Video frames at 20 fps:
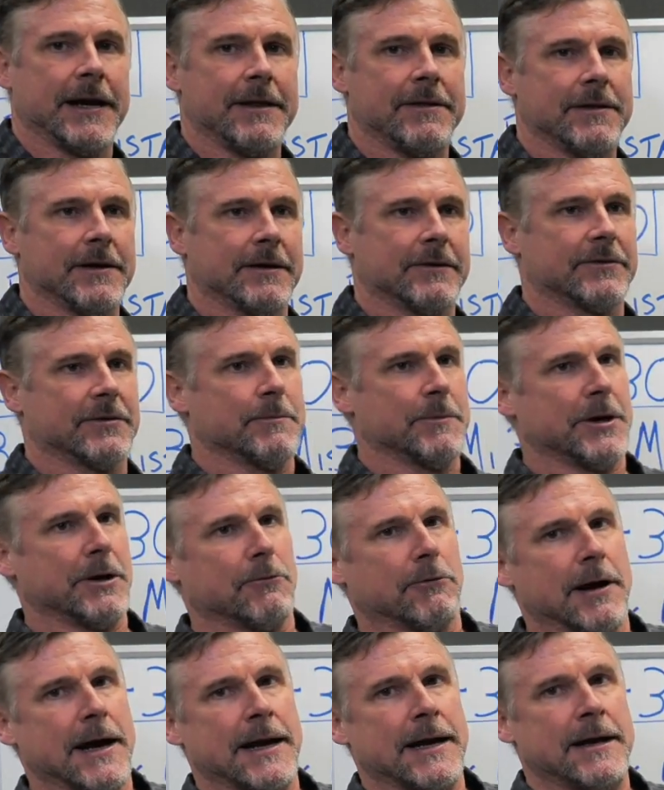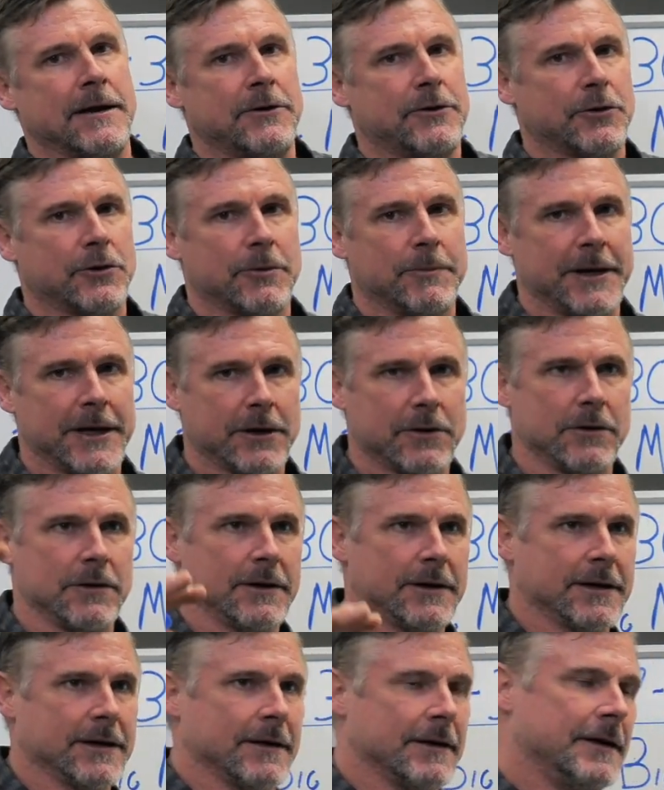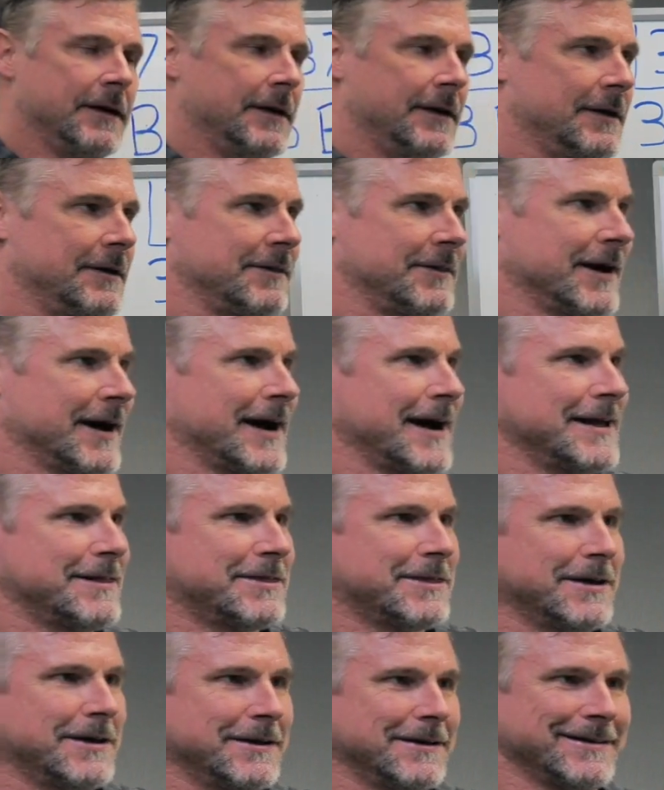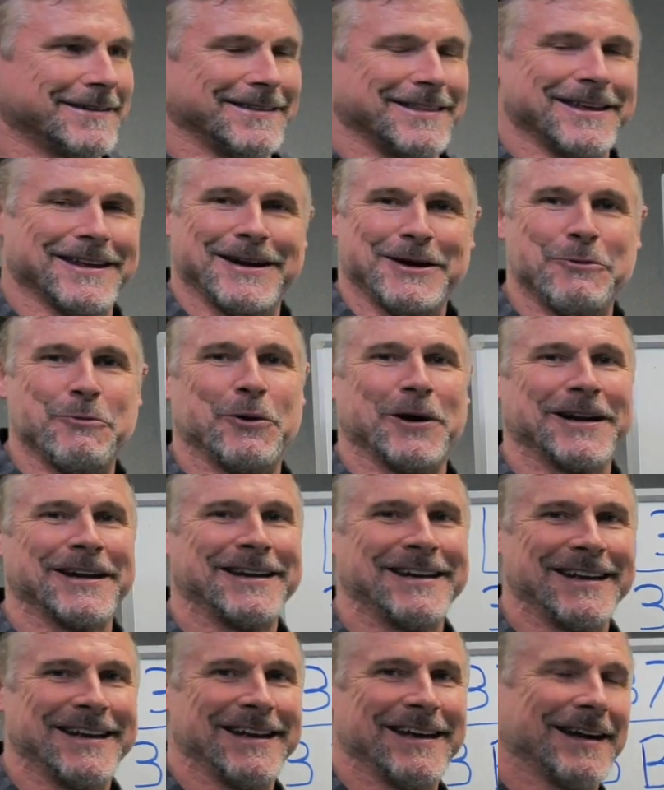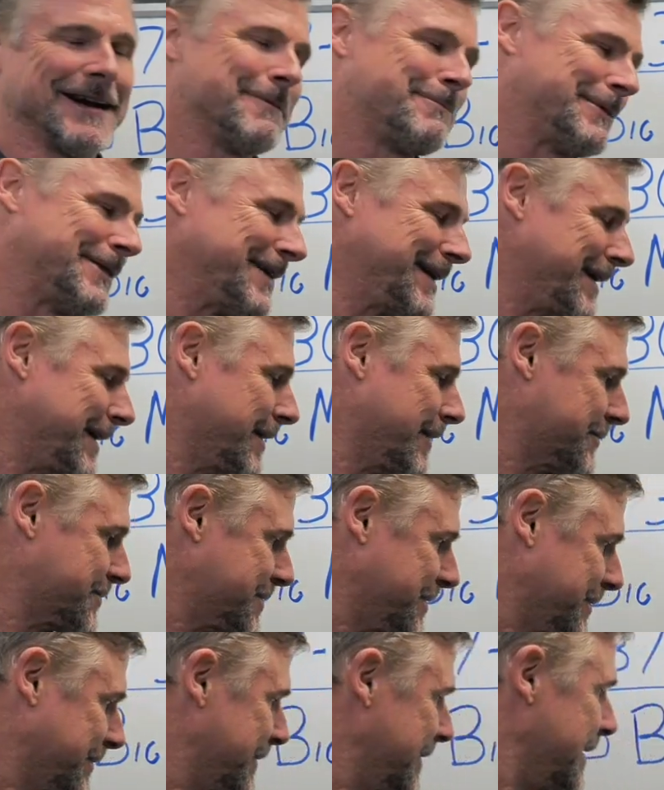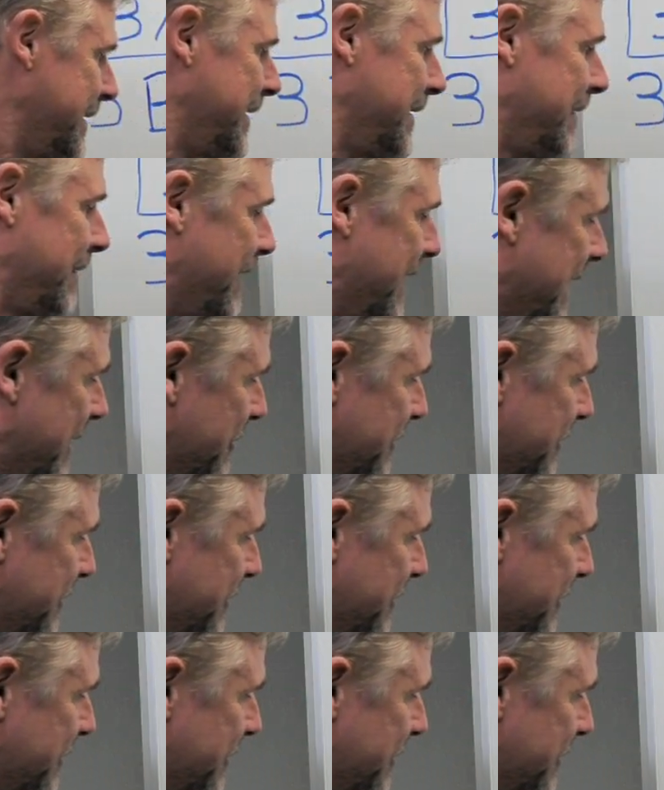I think somebody ran into him, and he couldn't get the height that he wanted to get up in the air. So that